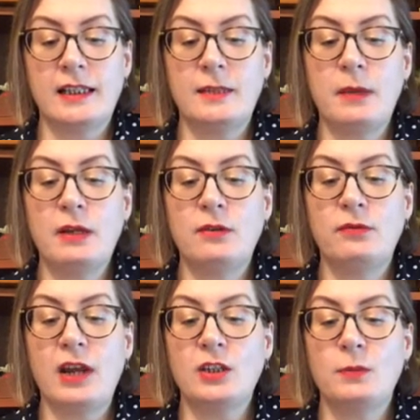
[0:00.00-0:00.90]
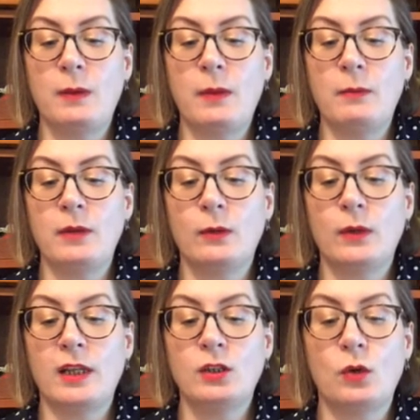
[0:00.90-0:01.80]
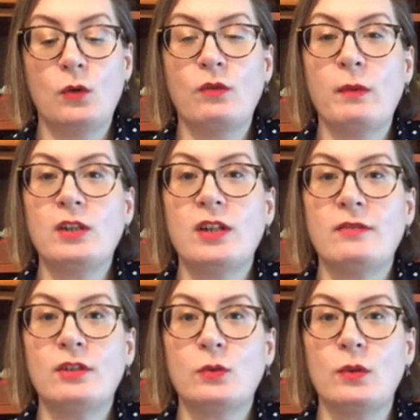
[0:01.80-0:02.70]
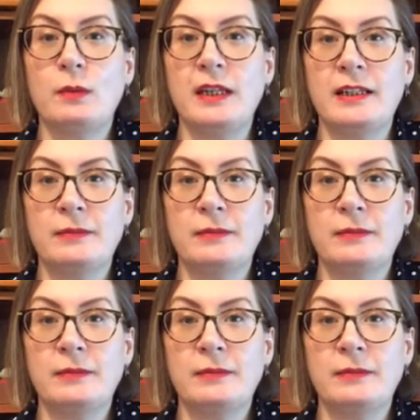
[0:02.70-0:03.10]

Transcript: they may refresh my memory when I talk over my travels with Mina.